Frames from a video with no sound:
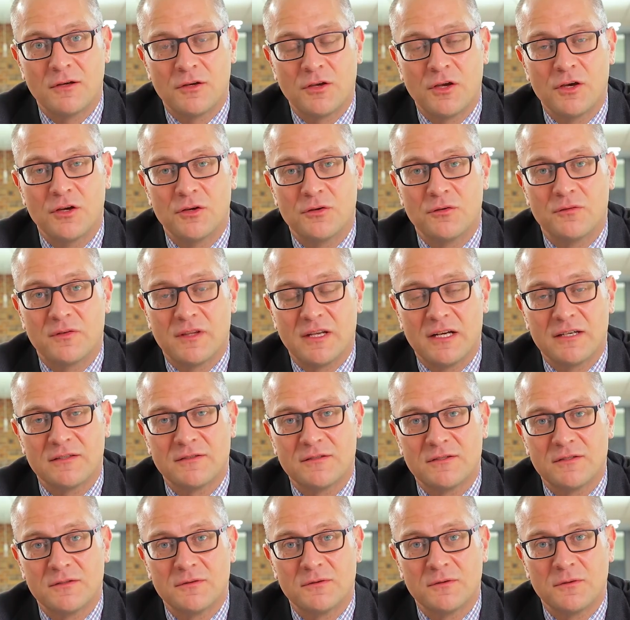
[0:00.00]
occurred over the
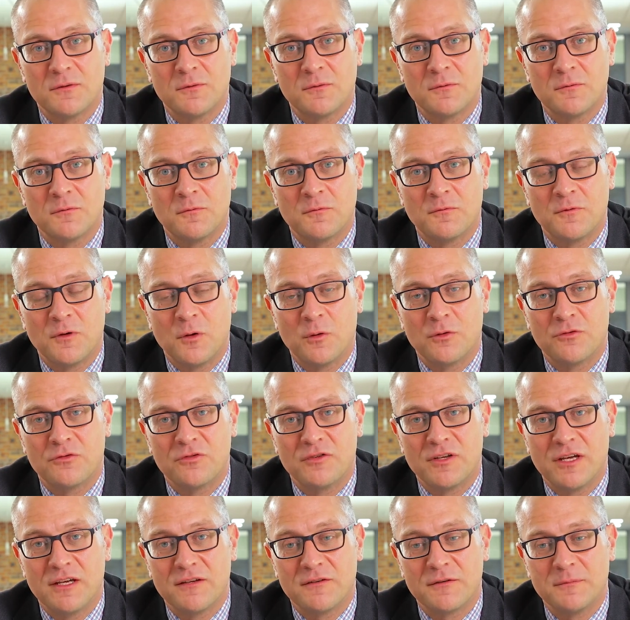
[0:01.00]
last few
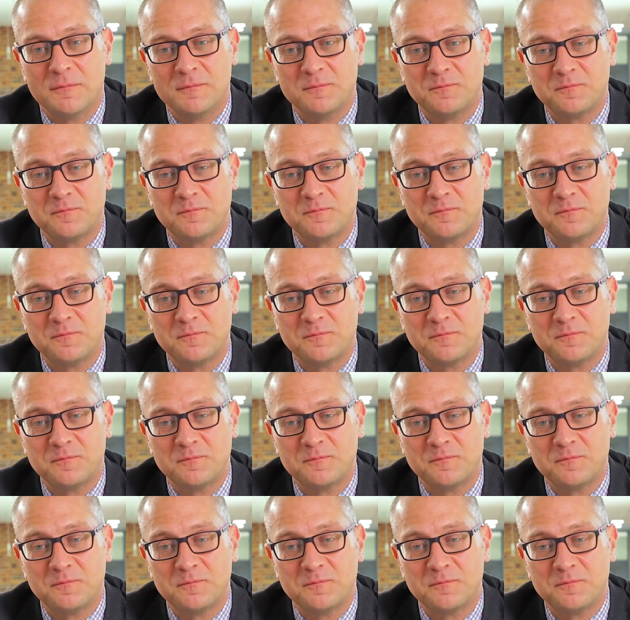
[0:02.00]
hundred years.